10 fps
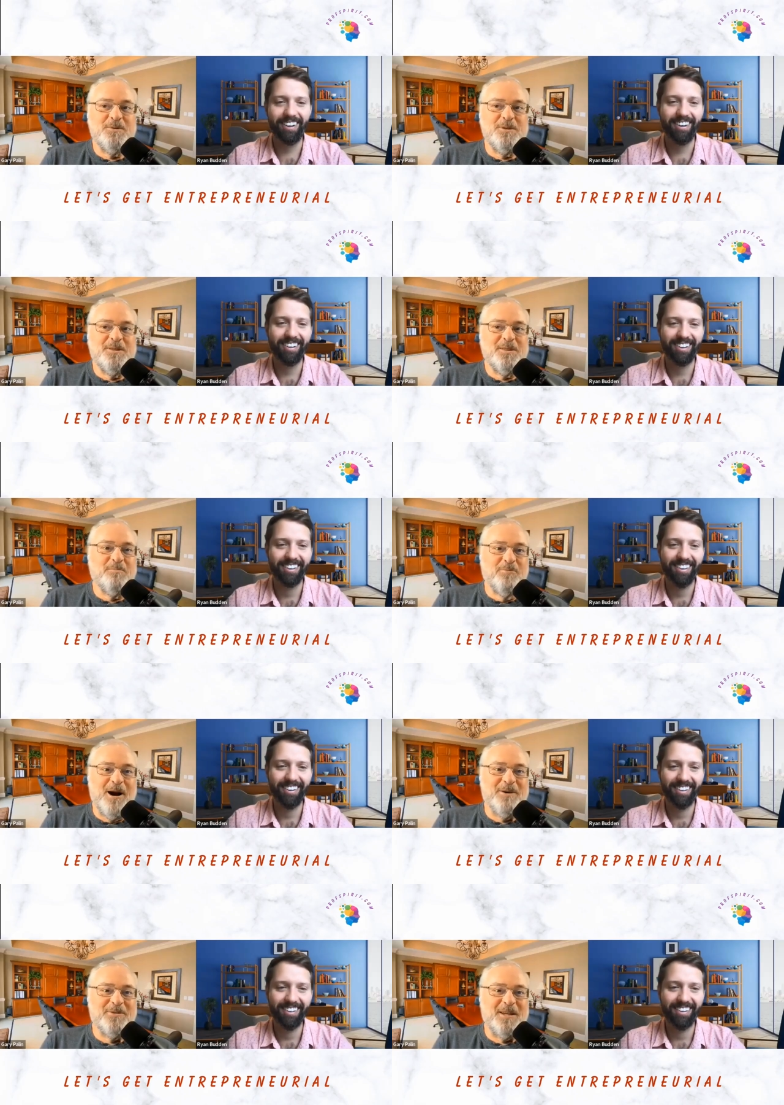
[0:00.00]
Speaker 1: to the
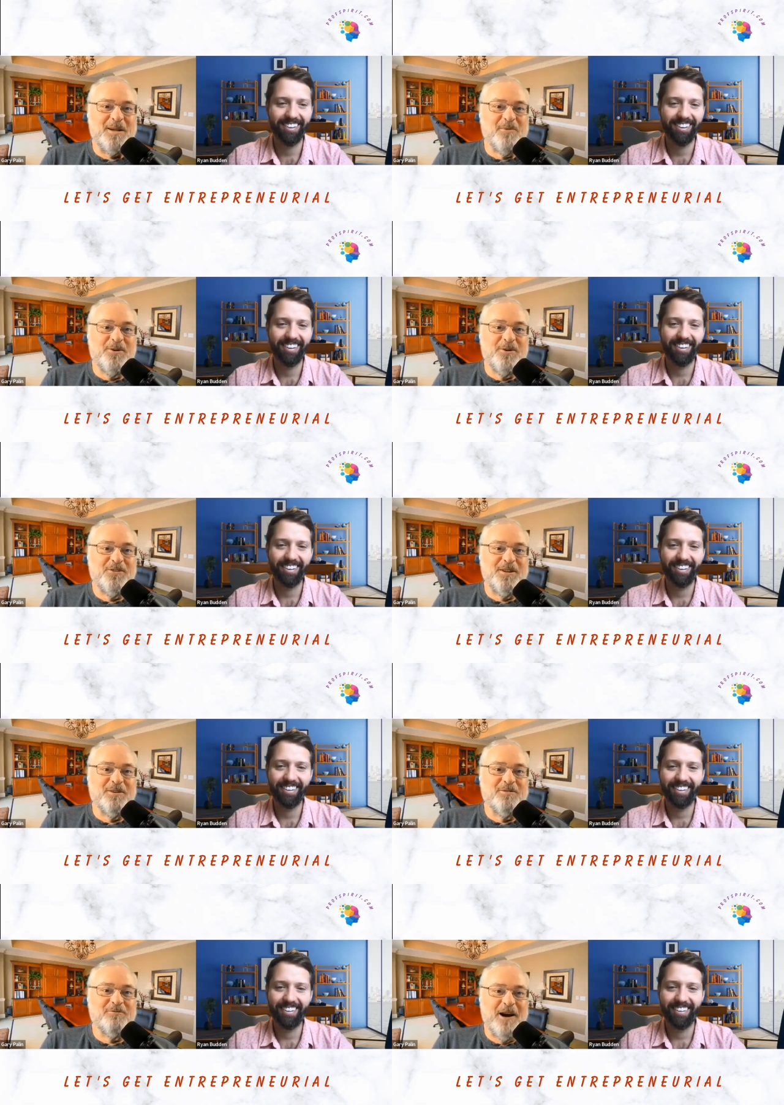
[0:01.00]
browsing and
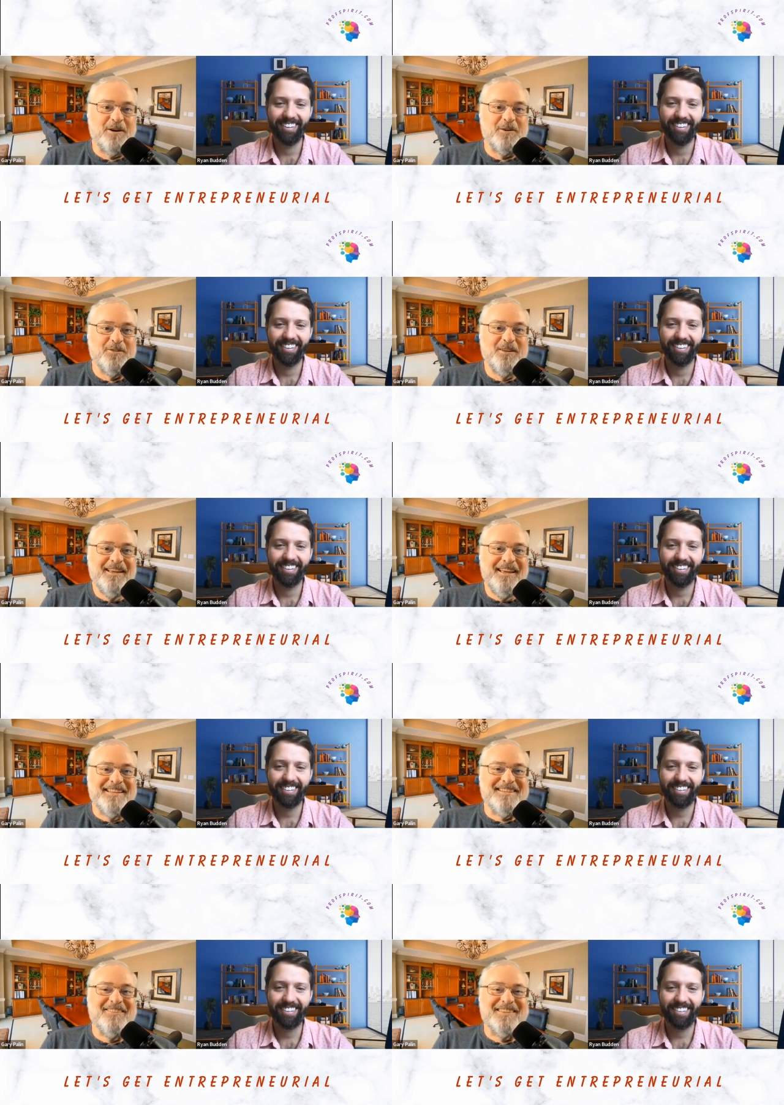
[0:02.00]
purchasing records,
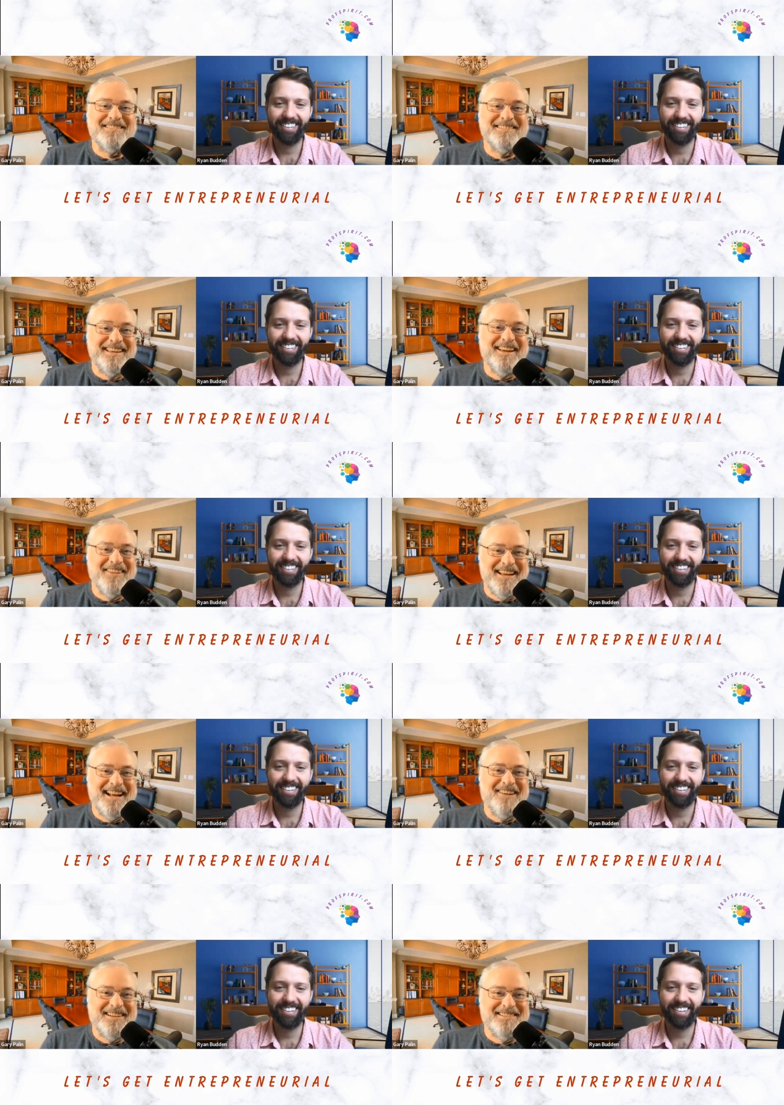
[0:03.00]
it's almost scary
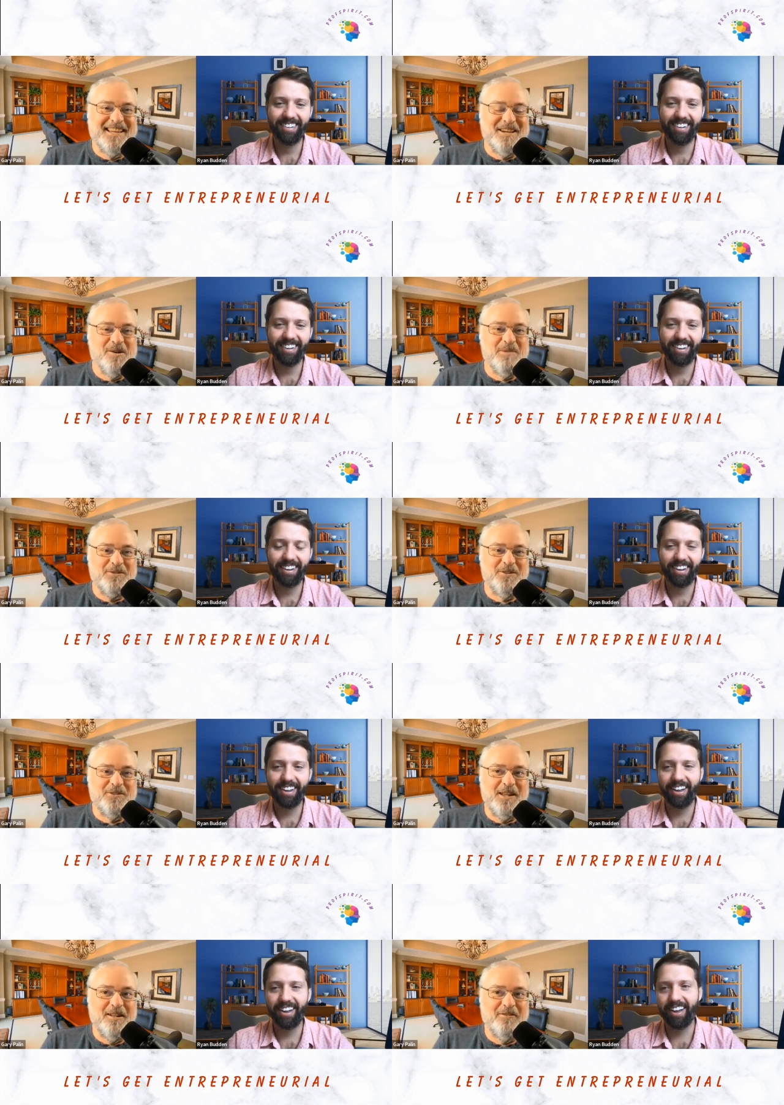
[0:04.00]
on how much
Speaker 2: they know about
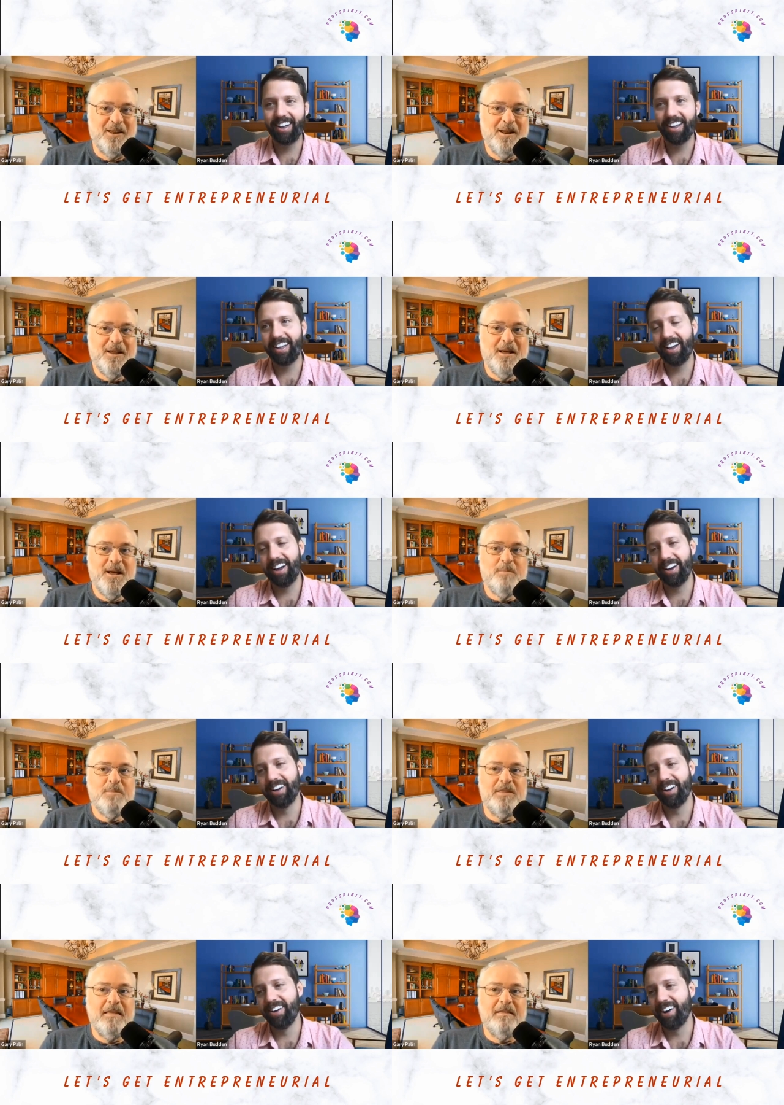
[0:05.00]
yourself. I
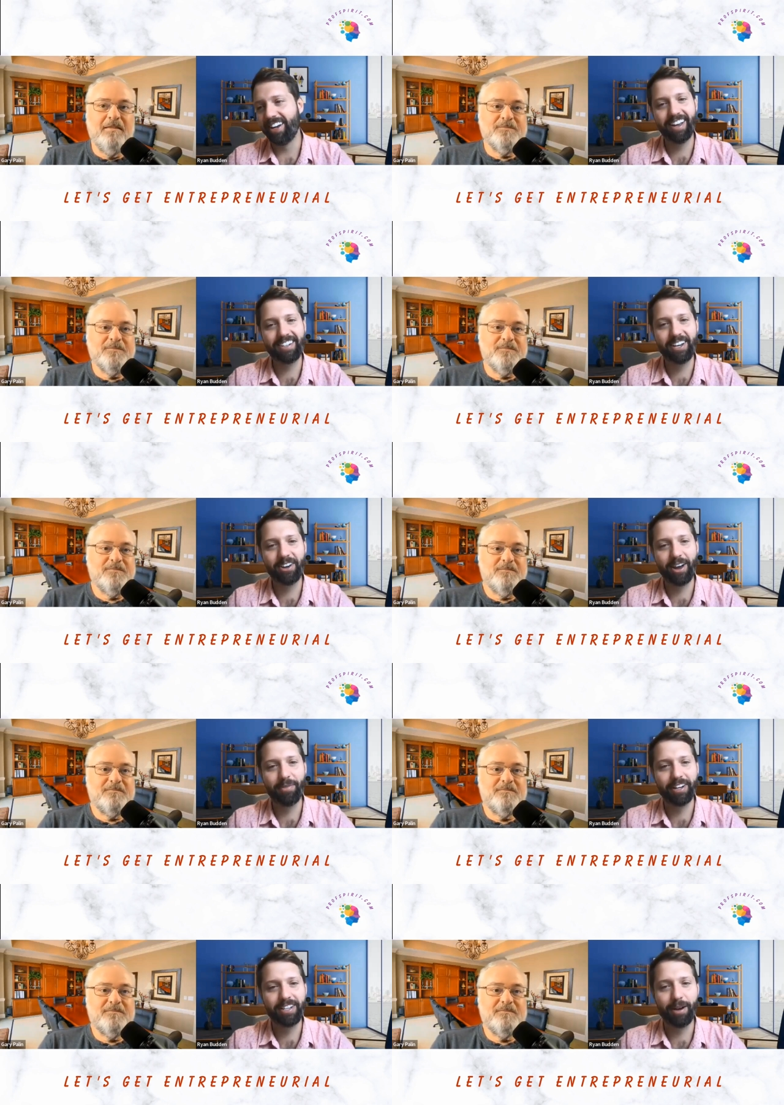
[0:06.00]
know. I can't tell you
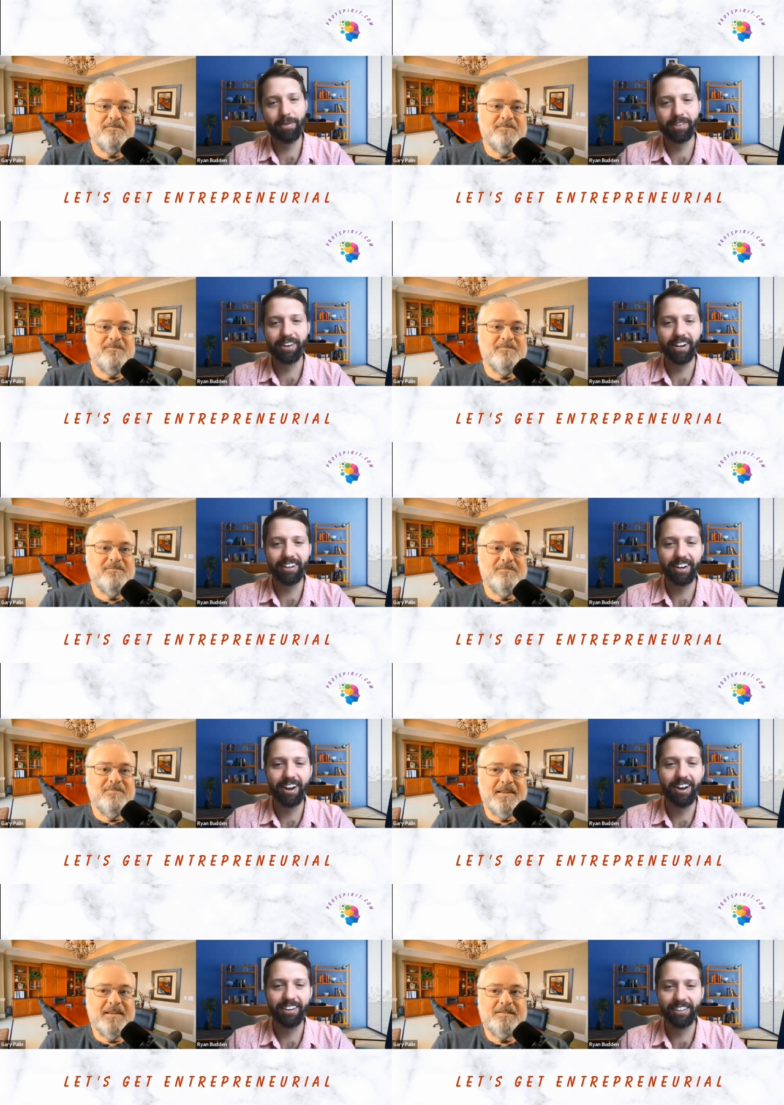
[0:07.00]
how many times I've gotten
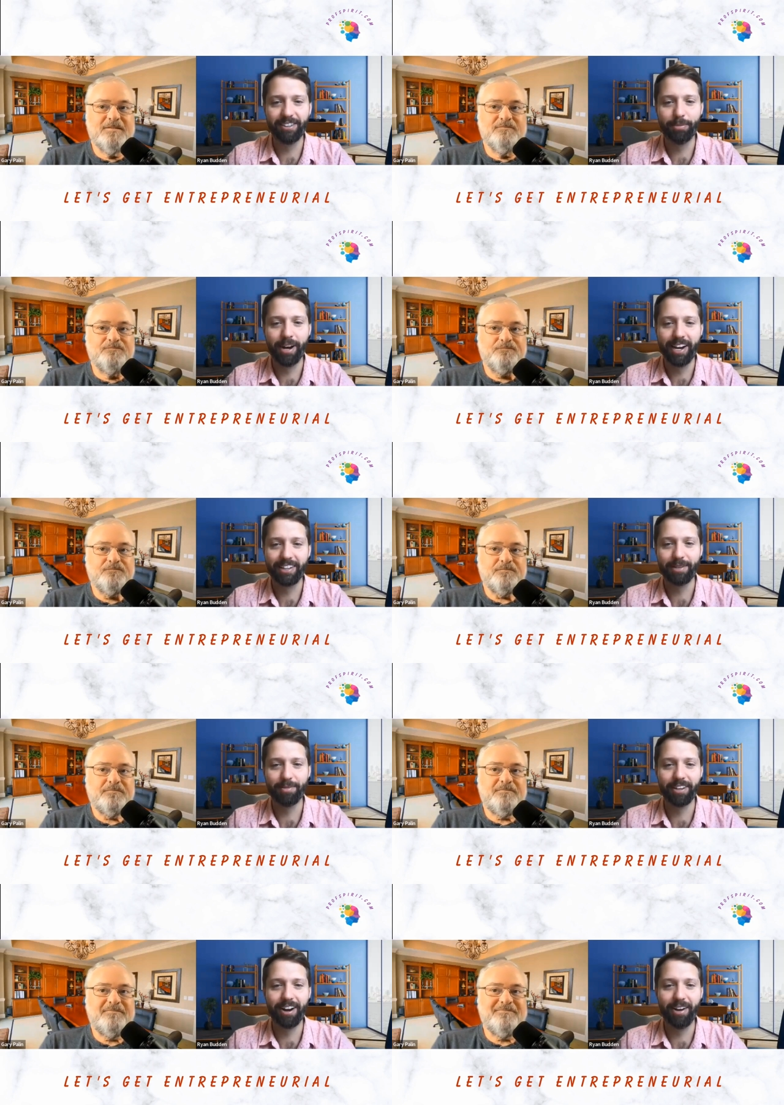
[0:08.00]
conned into buying
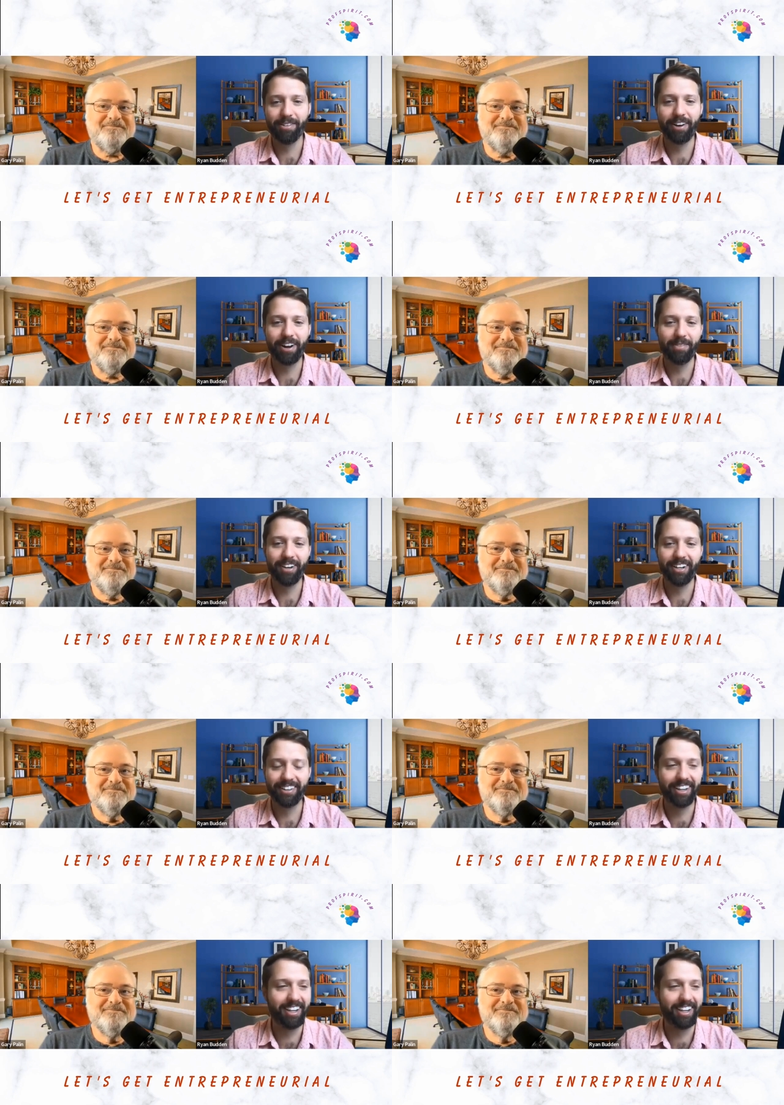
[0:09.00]
something off the recommended